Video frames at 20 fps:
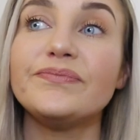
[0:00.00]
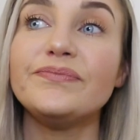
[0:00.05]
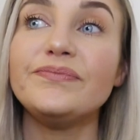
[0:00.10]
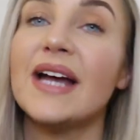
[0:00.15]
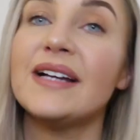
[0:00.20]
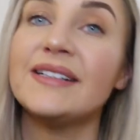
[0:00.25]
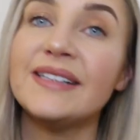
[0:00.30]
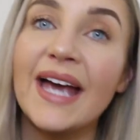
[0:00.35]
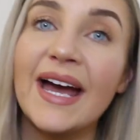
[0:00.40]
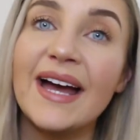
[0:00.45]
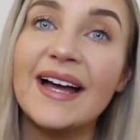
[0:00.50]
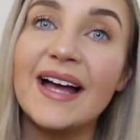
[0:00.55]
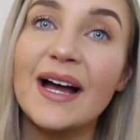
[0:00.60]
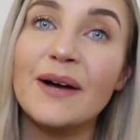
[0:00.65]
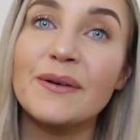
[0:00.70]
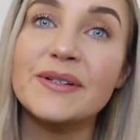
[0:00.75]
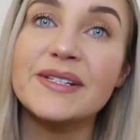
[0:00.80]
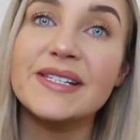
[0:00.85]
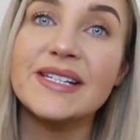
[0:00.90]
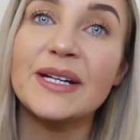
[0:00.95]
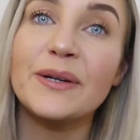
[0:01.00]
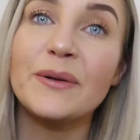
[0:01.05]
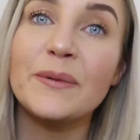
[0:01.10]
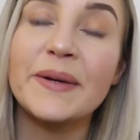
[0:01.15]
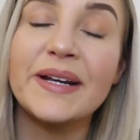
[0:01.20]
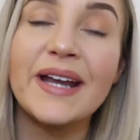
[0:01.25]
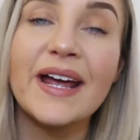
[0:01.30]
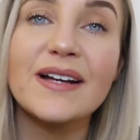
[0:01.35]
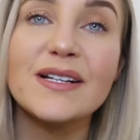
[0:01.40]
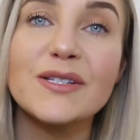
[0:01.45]
yeah, I will see you in my
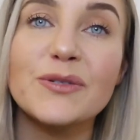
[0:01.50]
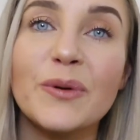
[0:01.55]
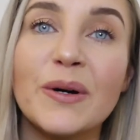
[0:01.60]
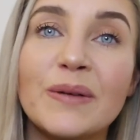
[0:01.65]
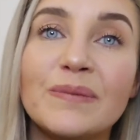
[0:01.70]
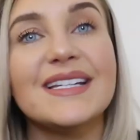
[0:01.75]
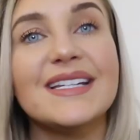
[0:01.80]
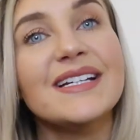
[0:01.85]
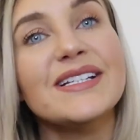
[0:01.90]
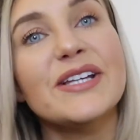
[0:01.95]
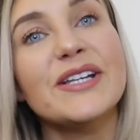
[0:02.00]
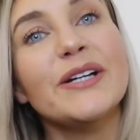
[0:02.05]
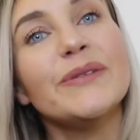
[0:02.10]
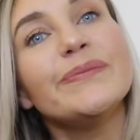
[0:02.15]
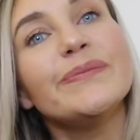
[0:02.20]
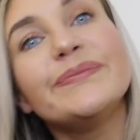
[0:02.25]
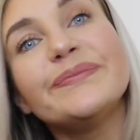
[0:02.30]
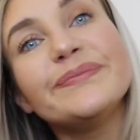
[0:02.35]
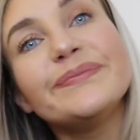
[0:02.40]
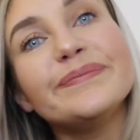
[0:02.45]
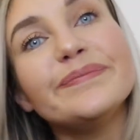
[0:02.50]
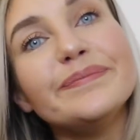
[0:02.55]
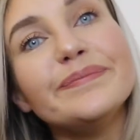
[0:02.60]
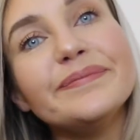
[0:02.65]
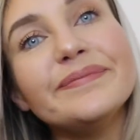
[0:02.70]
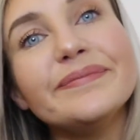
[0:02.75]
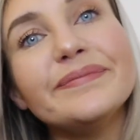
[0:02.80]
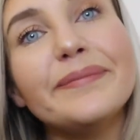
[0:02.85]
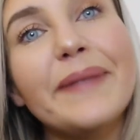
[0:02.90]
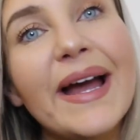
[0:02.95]
next one. See you soon.
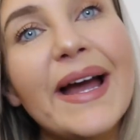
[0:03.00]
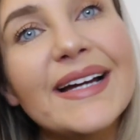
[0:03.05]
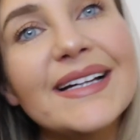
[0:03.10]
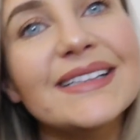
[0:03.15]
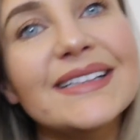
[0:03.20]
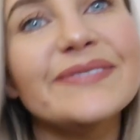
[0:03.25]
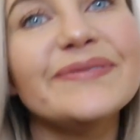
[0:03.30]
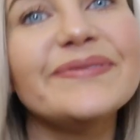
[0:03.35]
Bye.